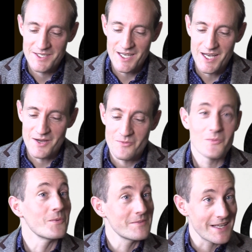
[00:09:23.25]
uh,
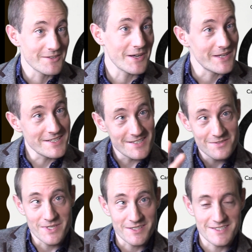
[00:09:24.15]
we've laid the foundations
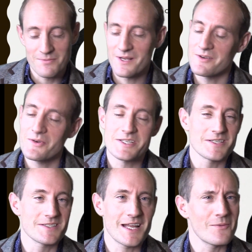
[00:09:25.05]
with our disciplinary
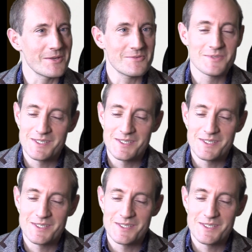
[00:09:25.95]
questions. Now we've